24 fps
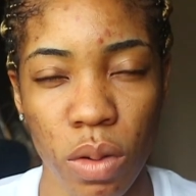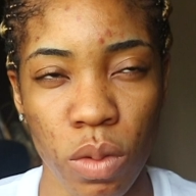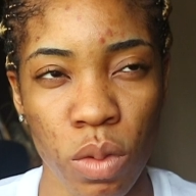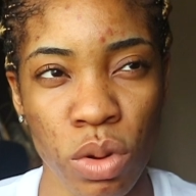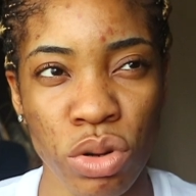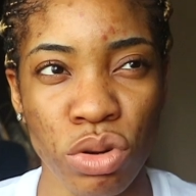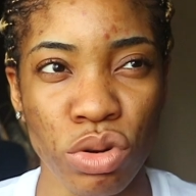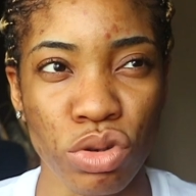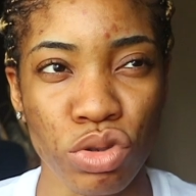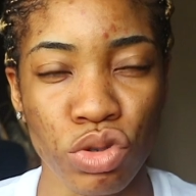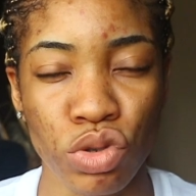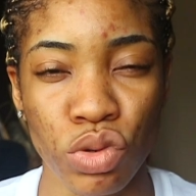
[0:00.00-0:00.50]

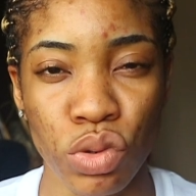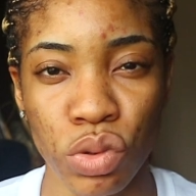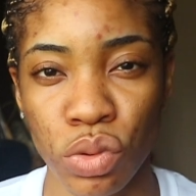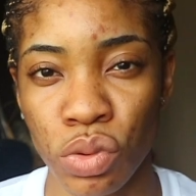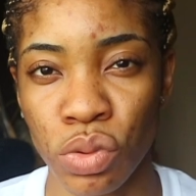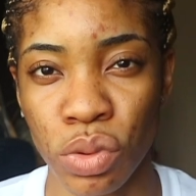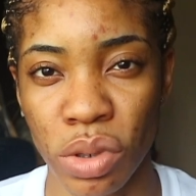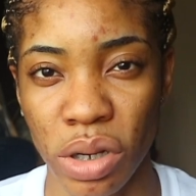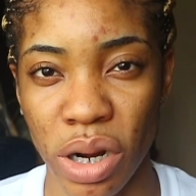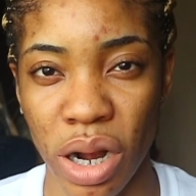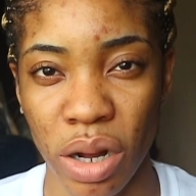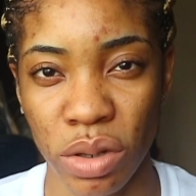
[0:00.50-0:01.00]
1 or 2
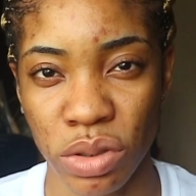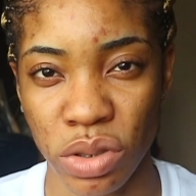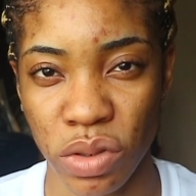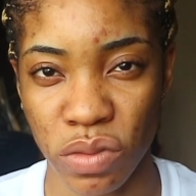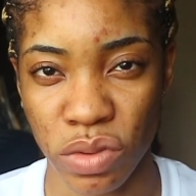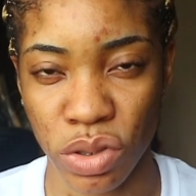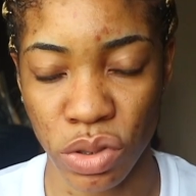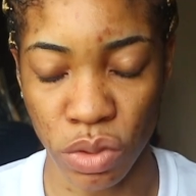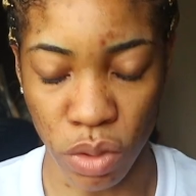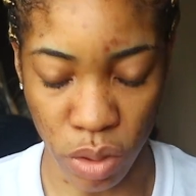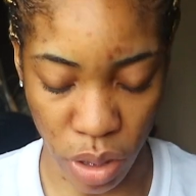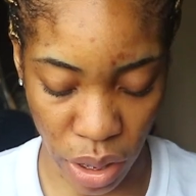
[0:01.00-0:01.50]
were out of
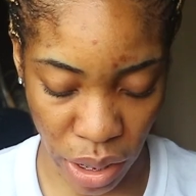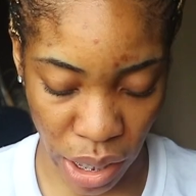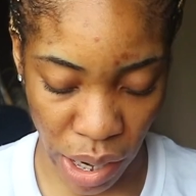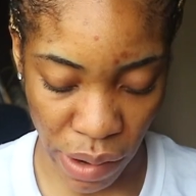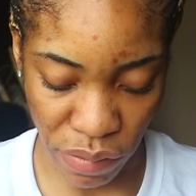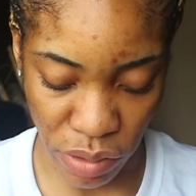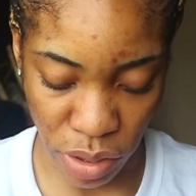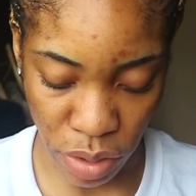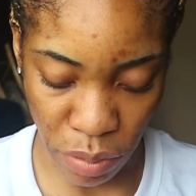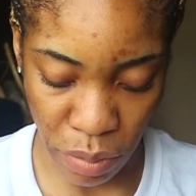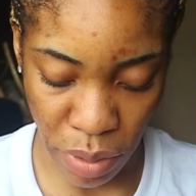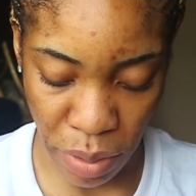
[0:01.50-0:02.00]
stock, I
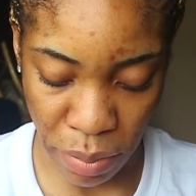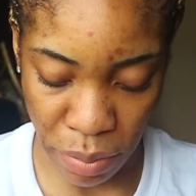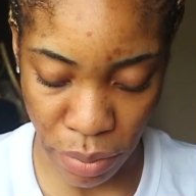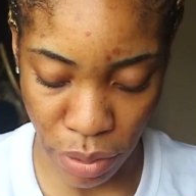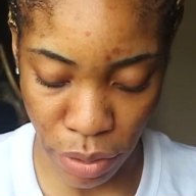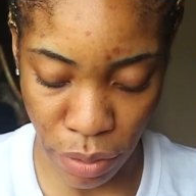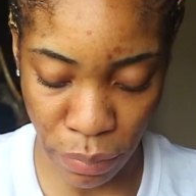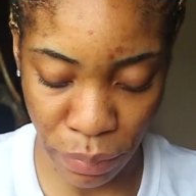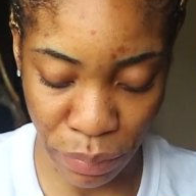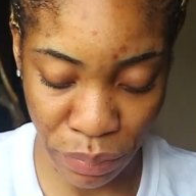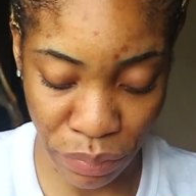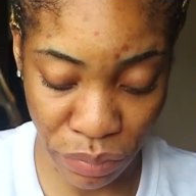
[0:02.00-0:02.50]
can't really
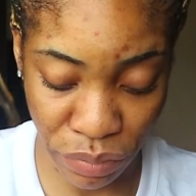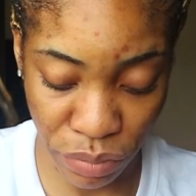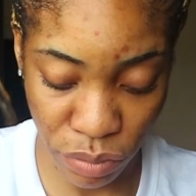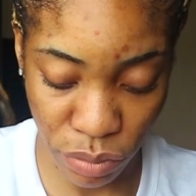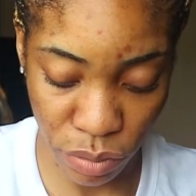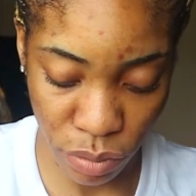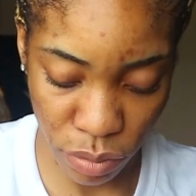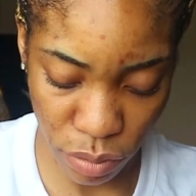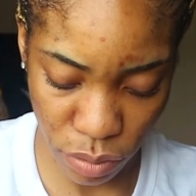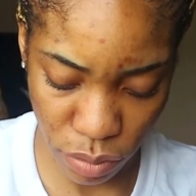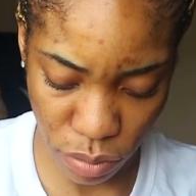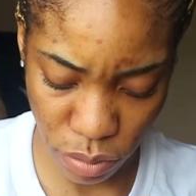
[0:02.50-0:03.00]
remember.
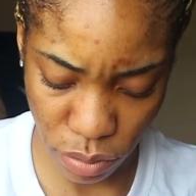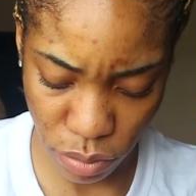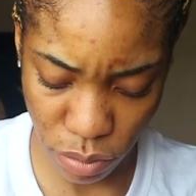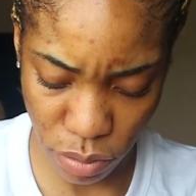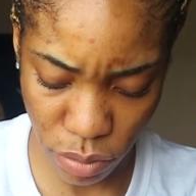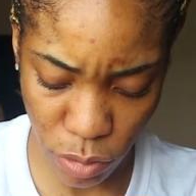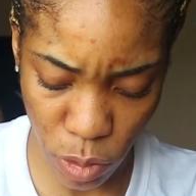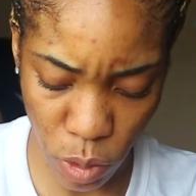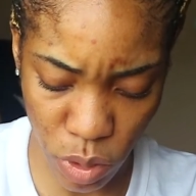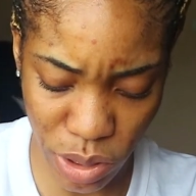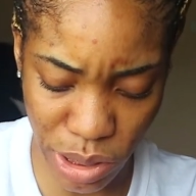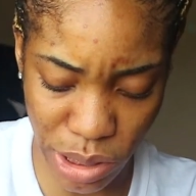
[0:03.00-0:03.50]

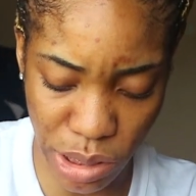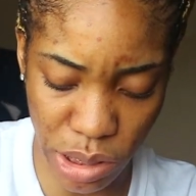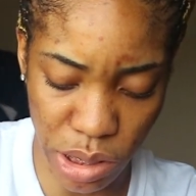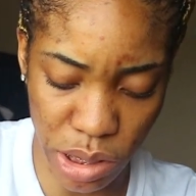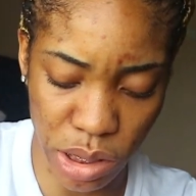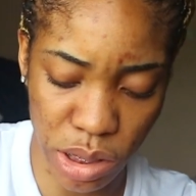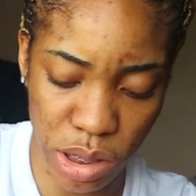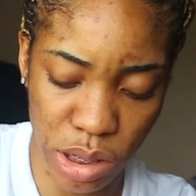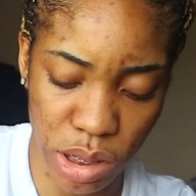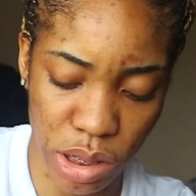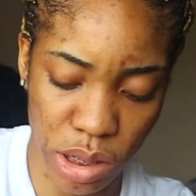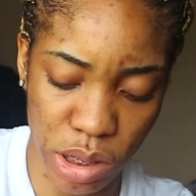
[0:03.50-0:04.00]
What's
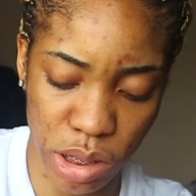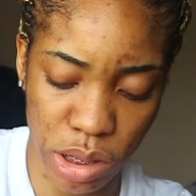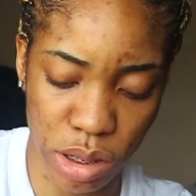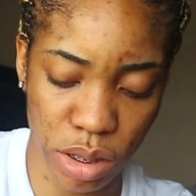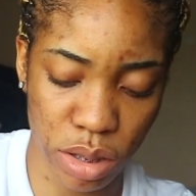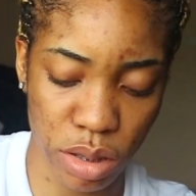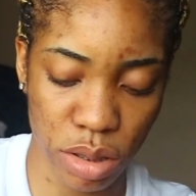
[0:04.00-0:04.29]
this?